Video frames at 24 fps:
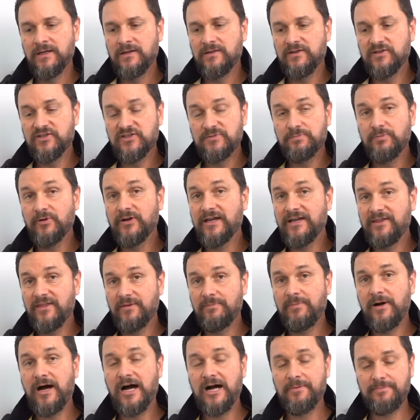the spring and
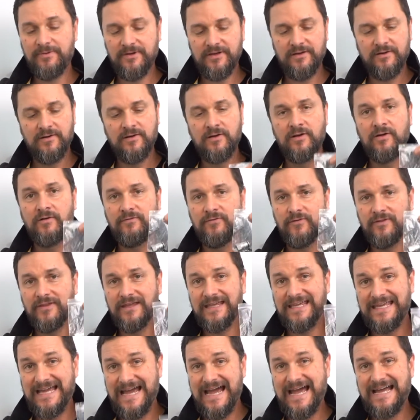the poppet for the
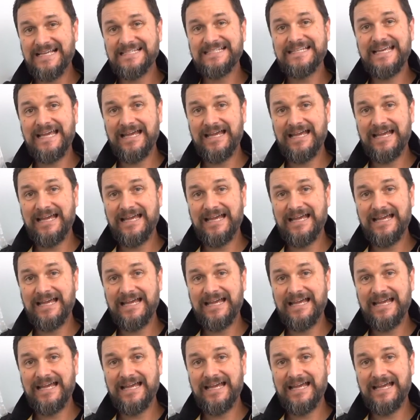gas